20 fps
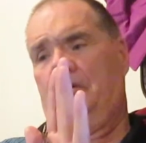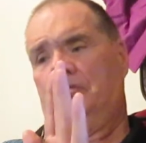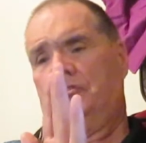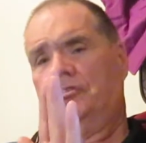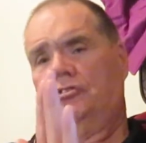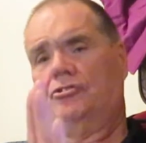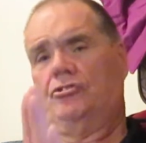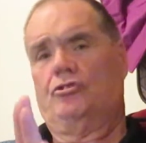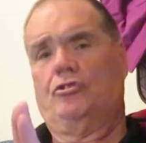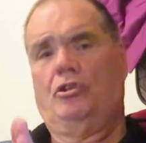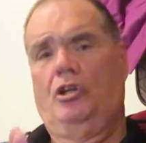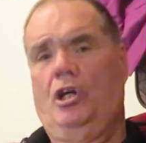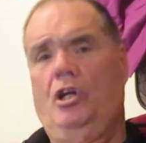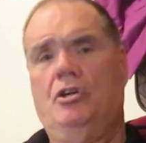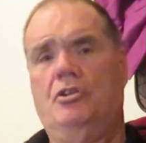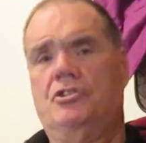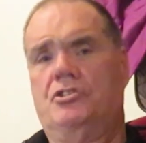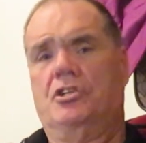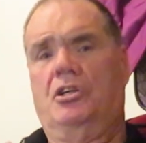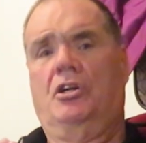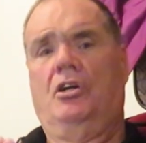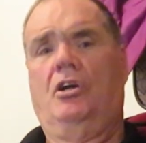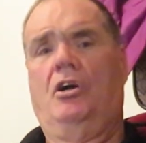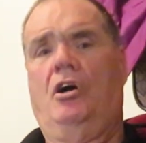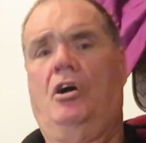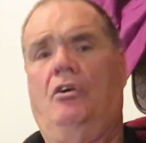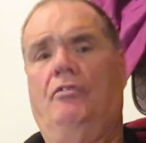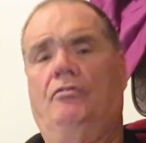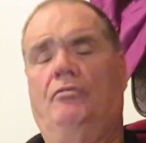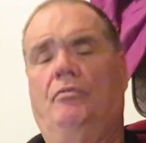disclosure
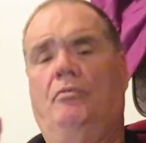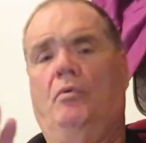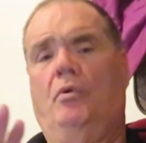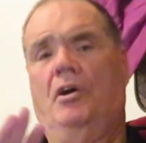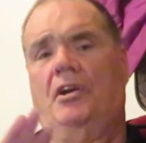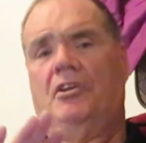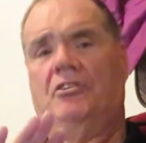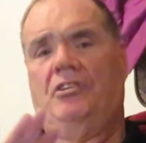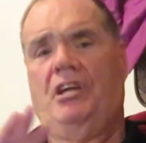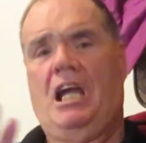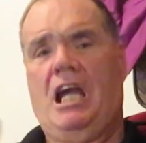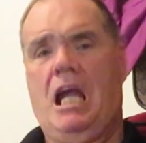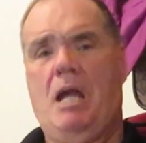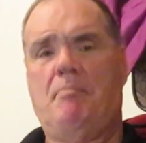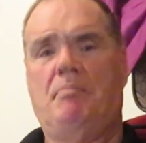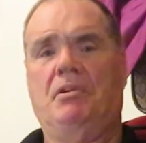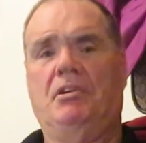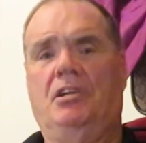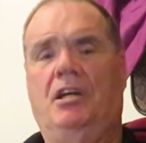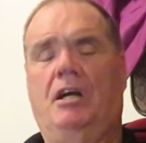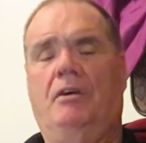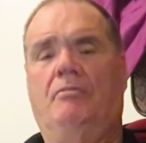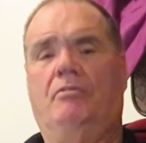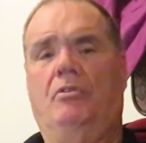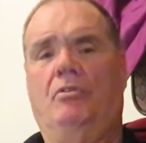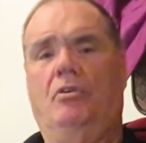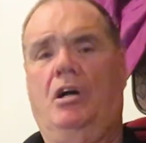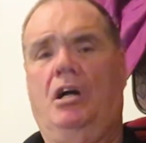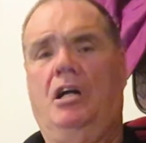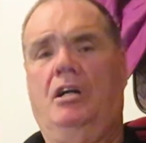of what has happened
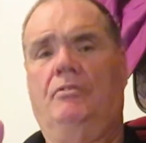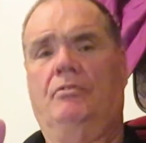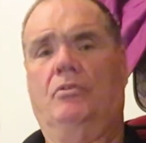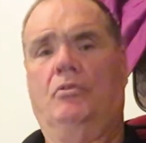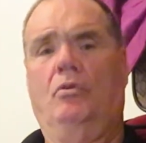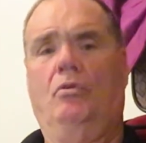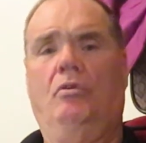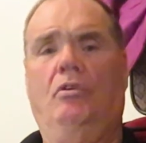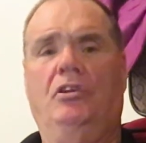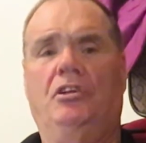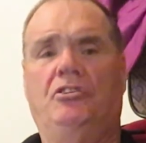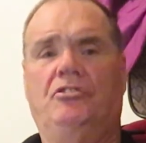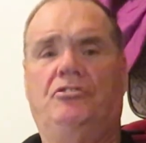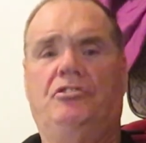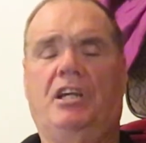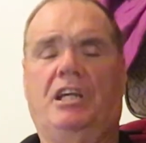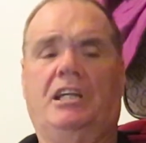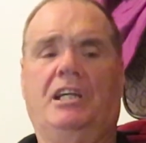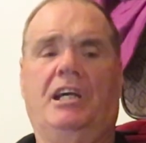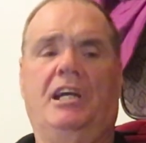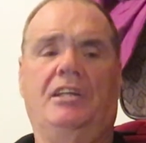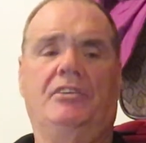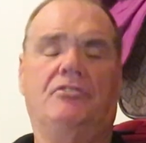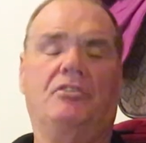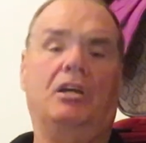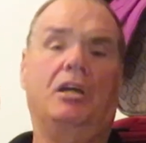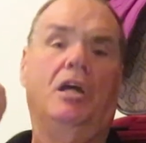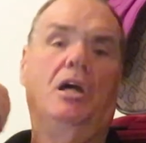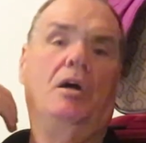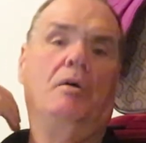over all these
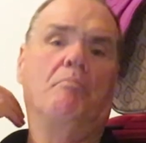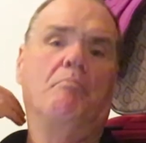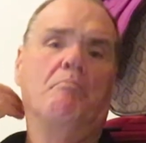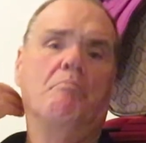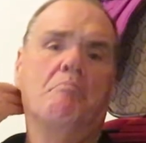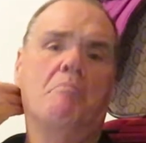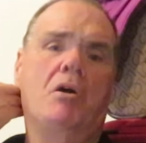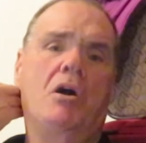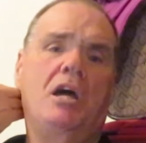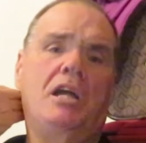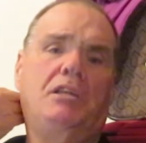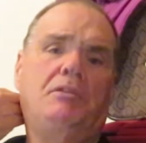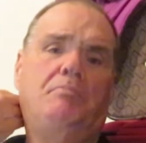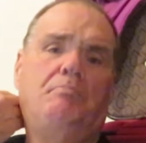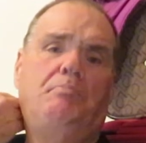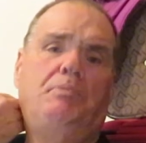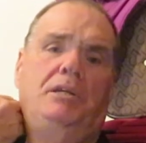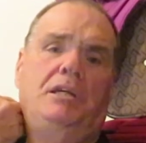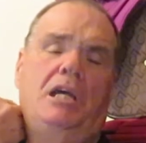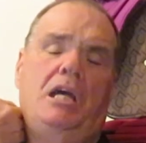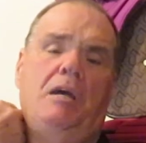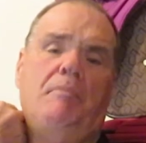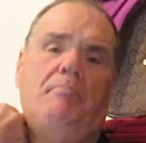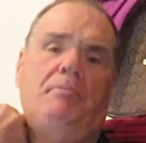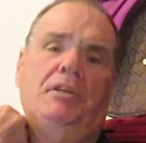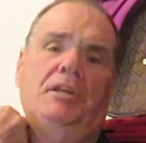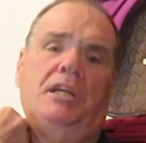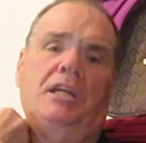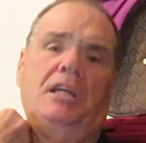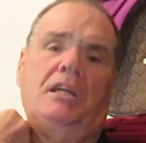decades might be
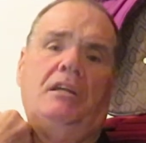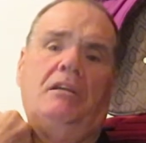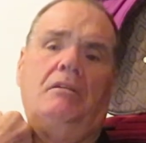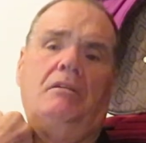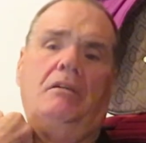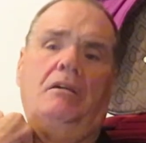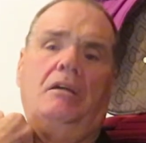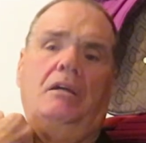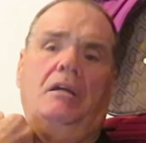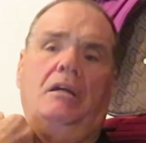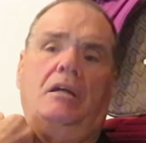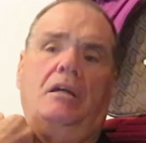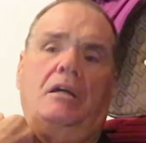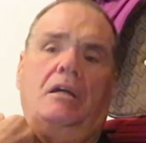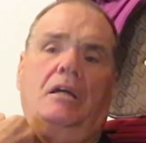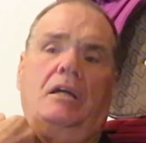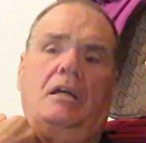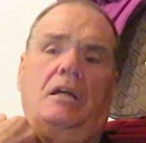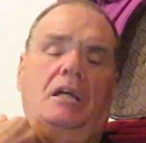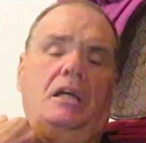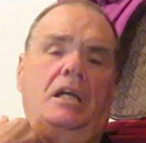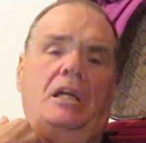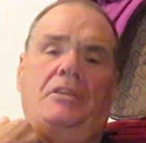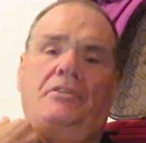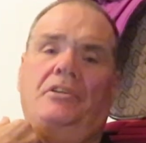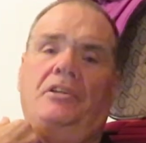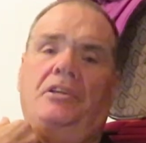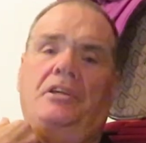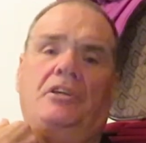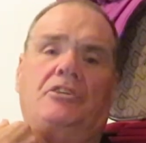happening
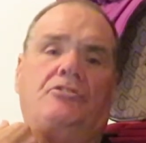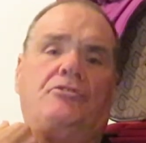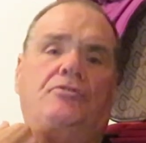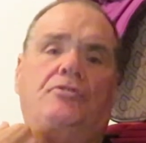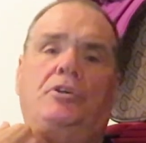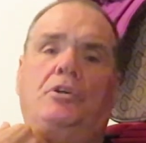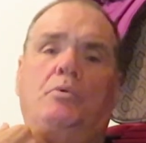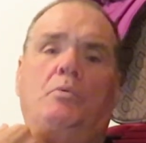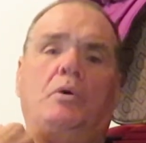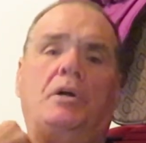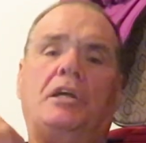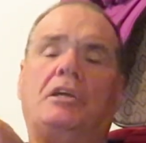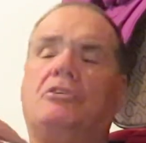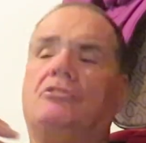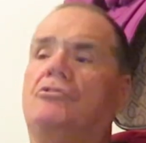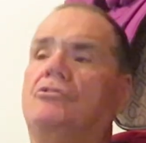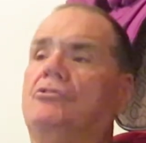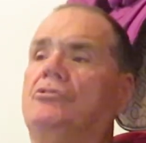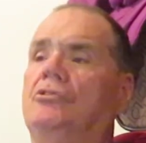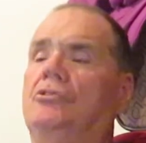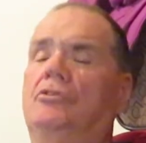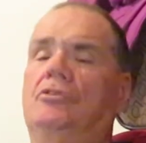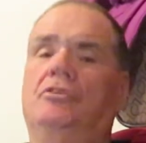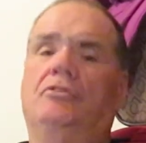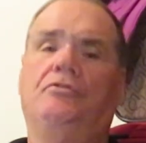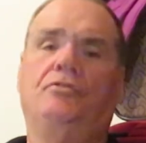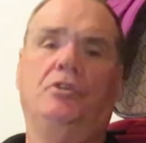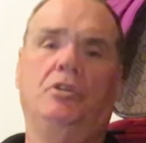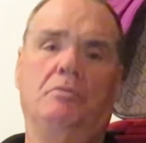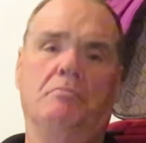in the next few weeks or
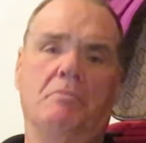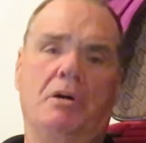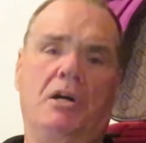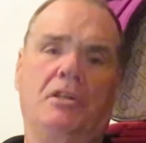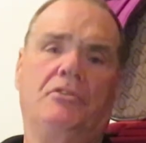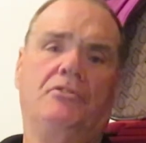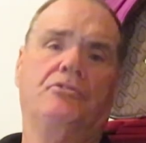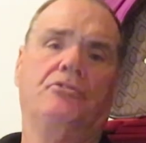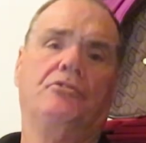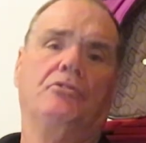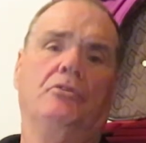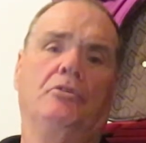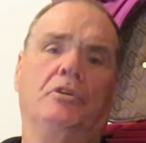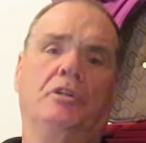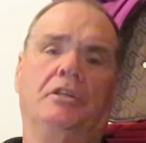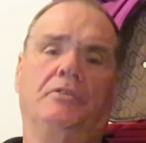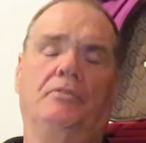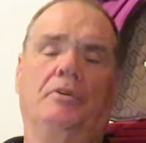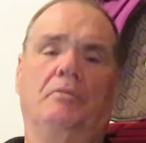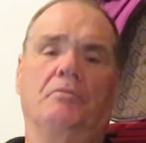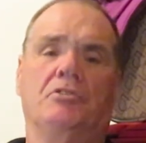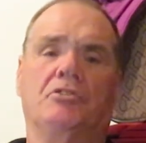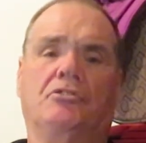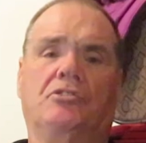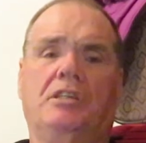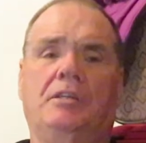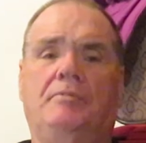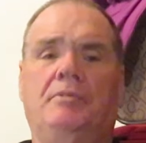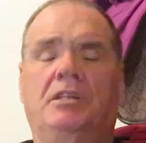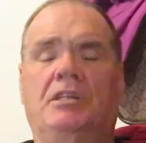a few months, whatever. I'm
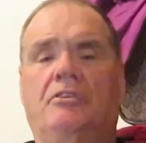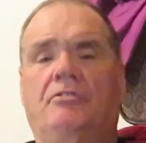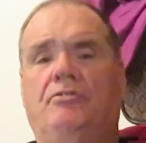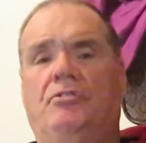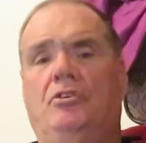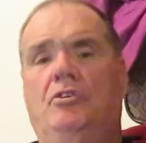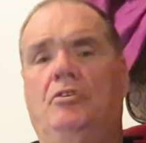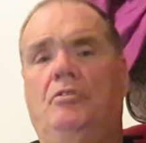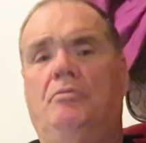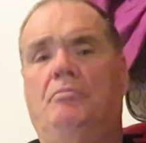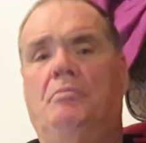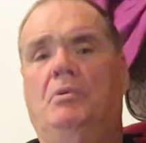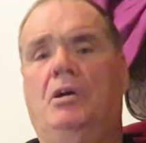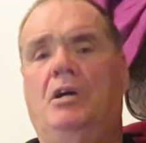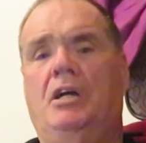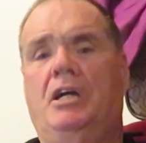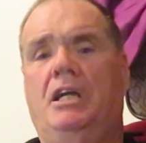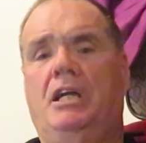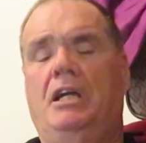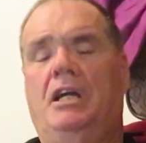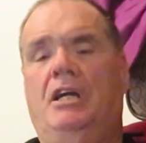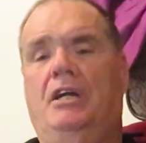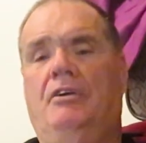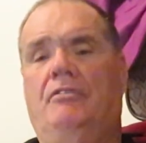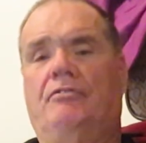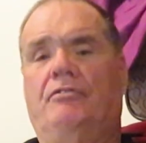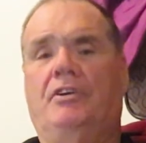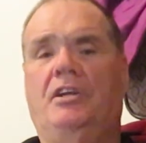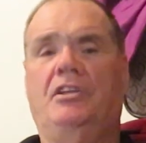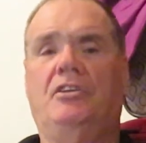just giving a few of my
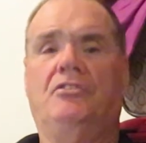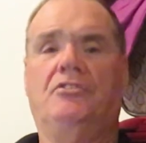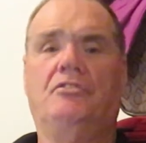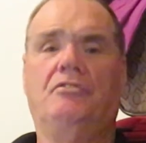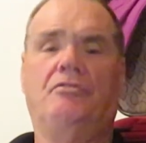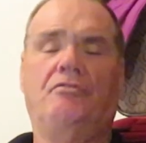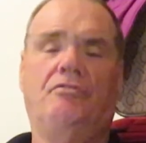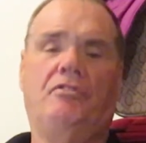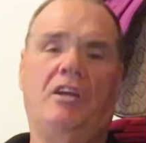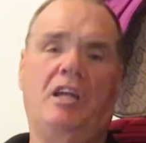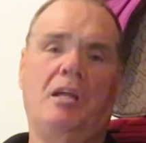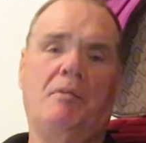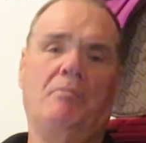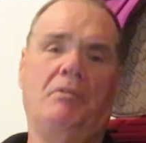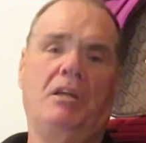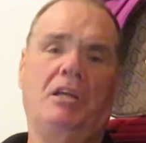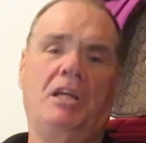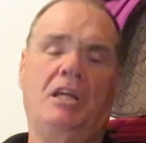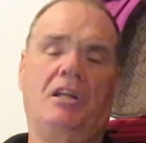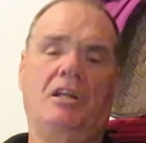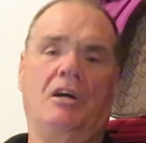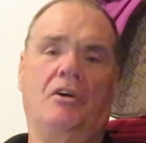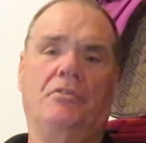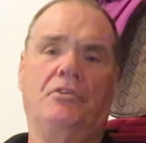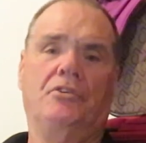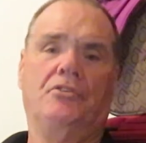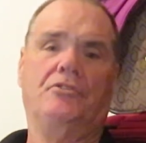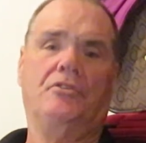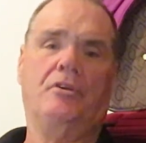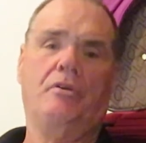friends and family and
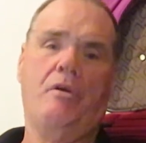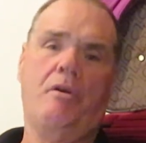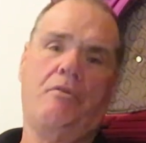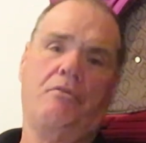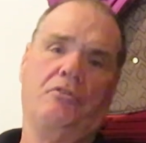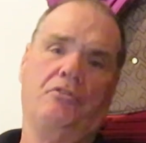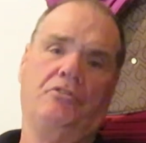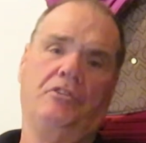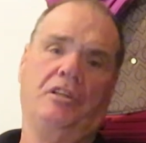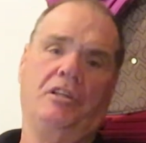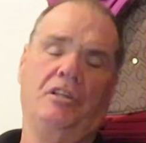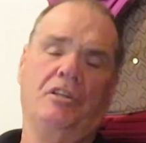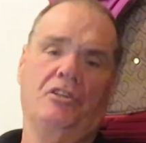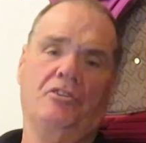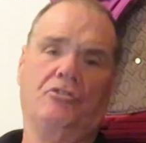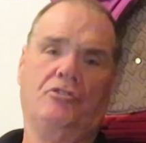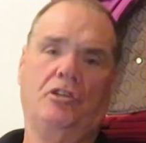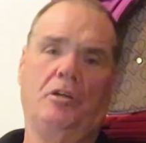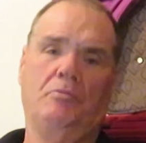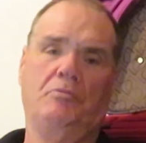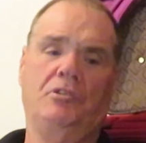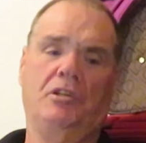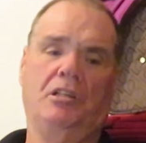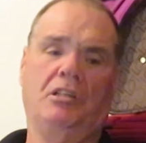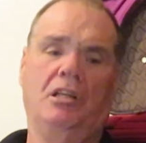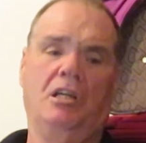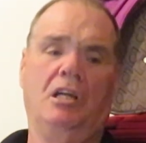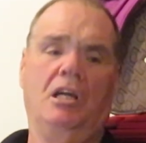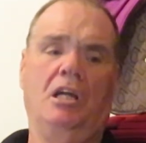others that are interested in the subject,